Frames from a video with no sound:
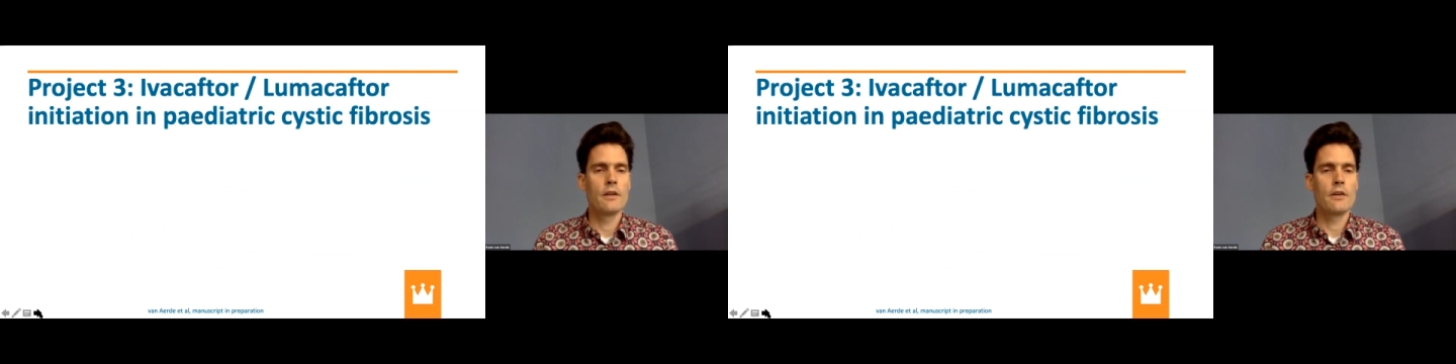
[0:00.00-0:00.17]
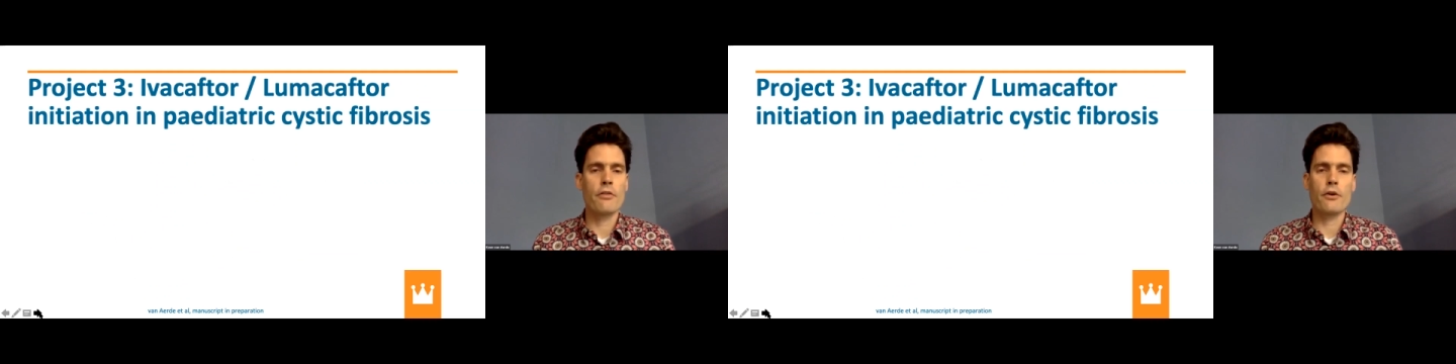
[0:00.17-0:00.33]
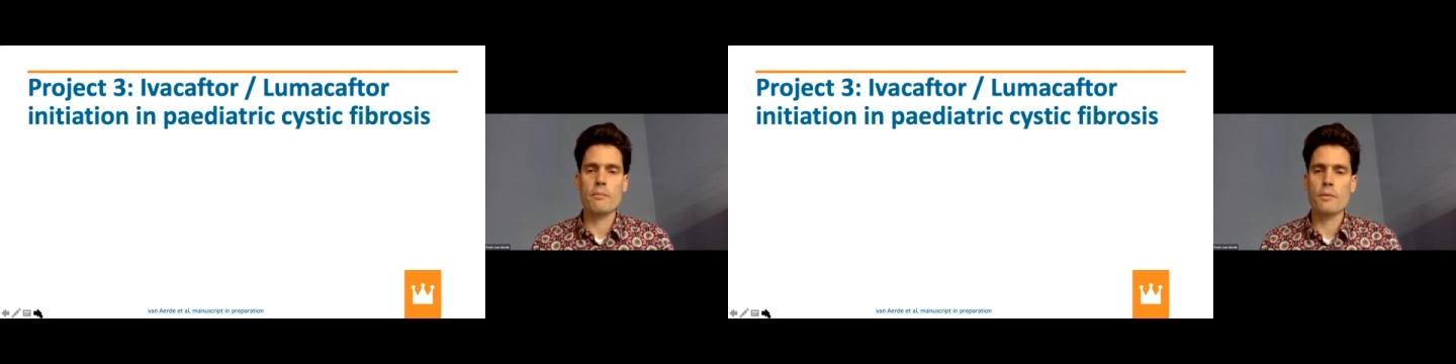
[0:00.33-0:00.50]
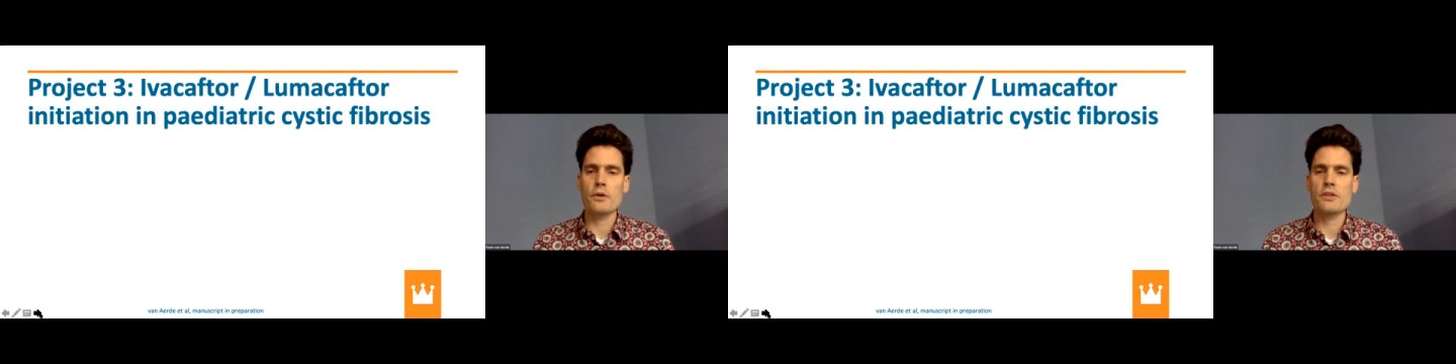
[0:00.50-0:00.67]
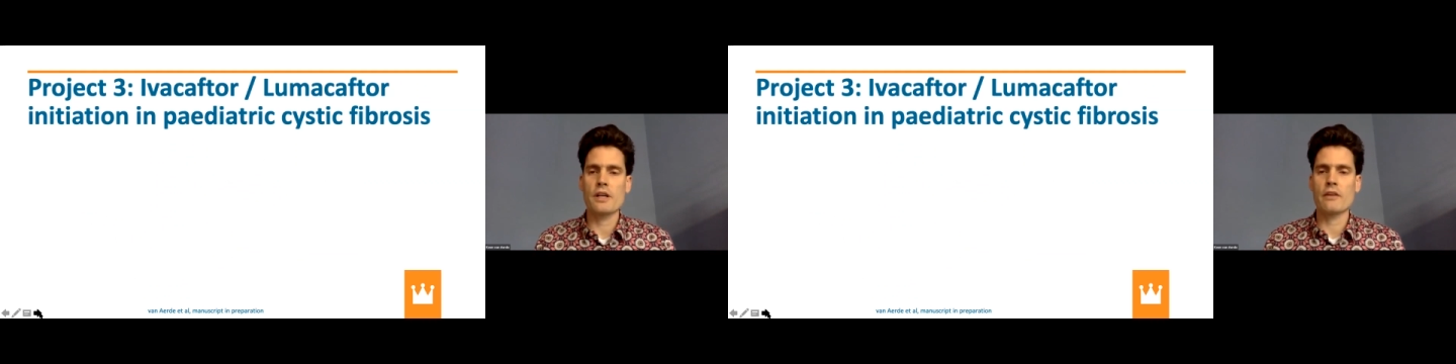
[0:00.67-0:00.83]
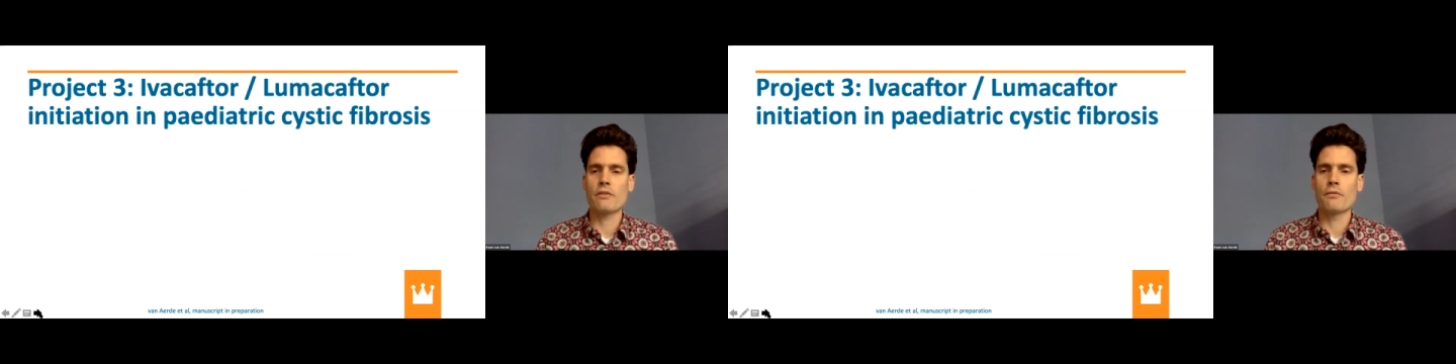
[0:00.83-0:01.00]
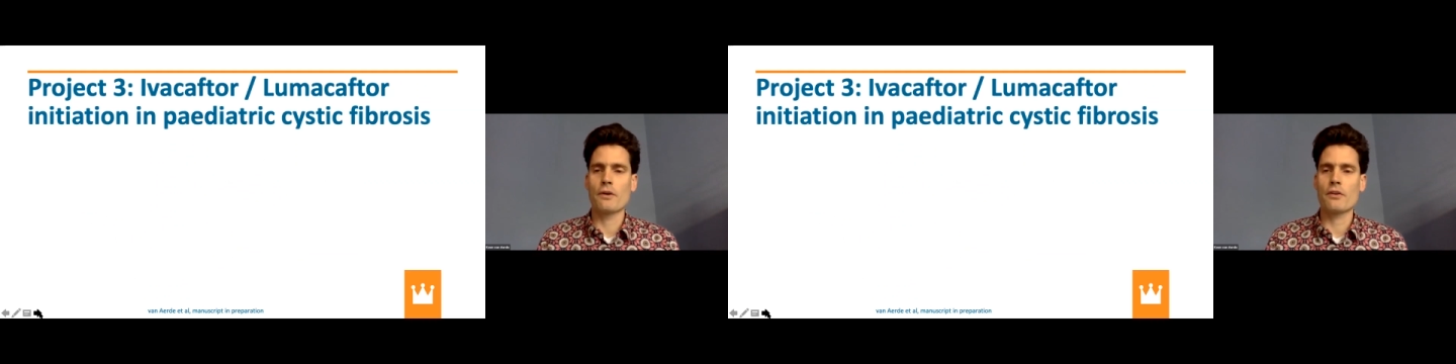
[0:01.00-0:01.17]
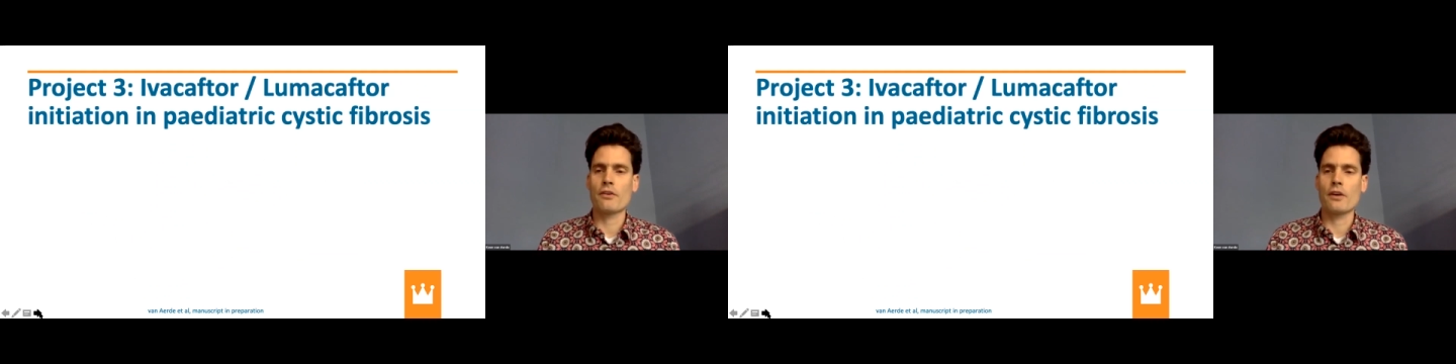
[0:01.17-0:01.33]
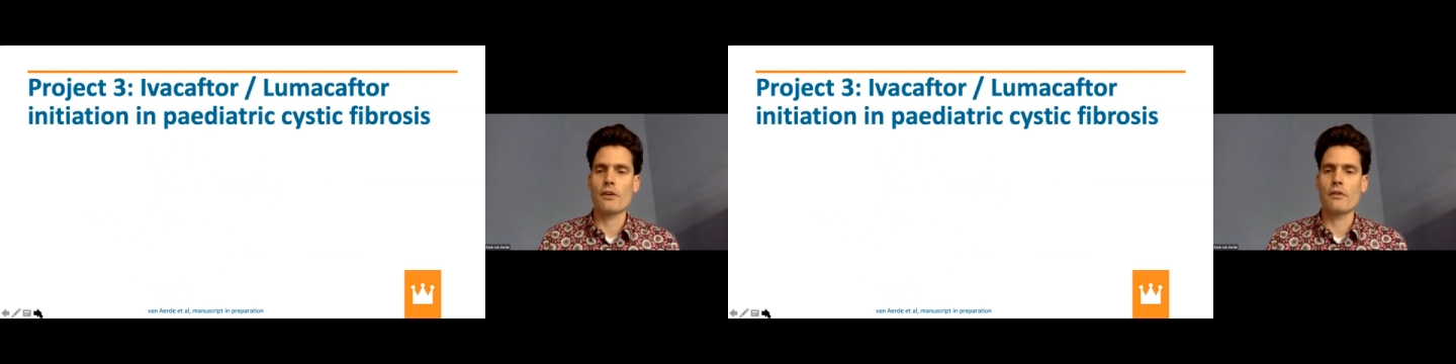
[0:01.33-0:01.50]
The third project
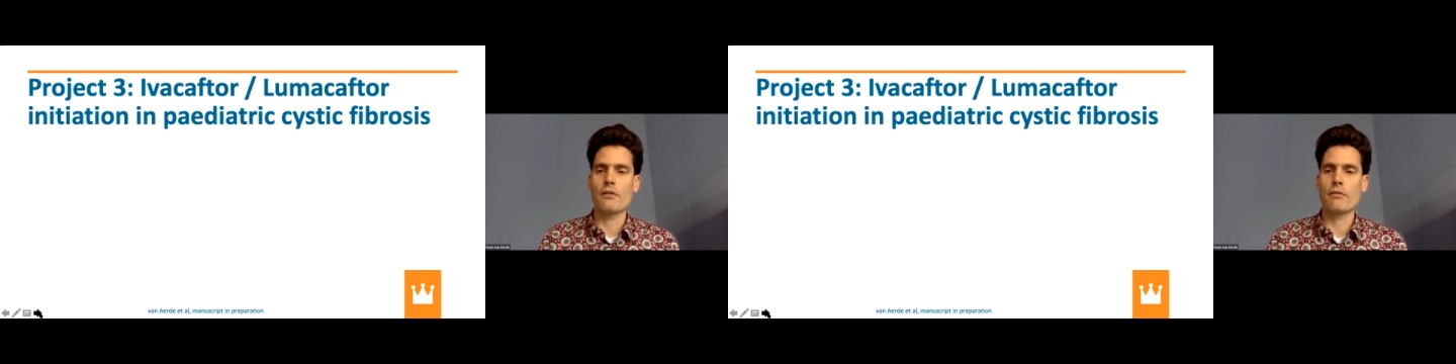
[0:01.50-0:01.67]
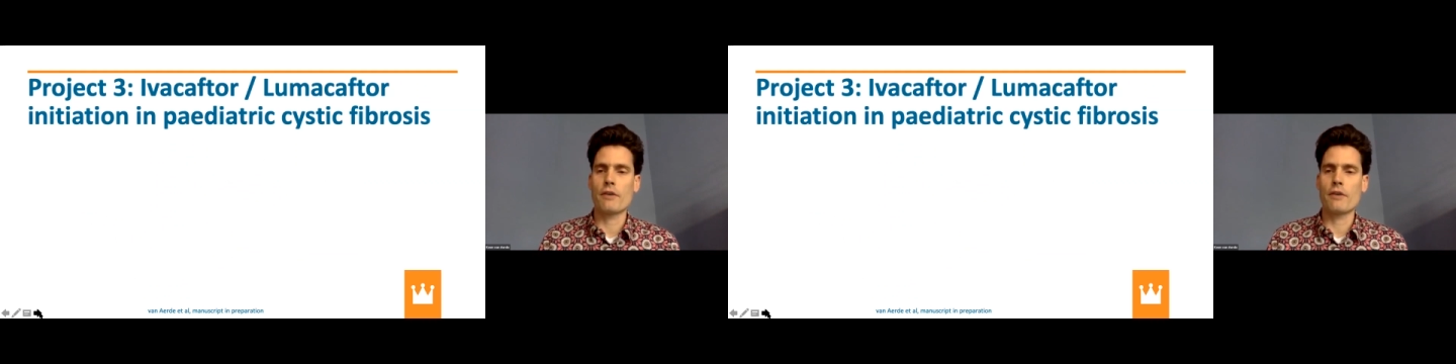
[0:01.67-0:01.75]
was a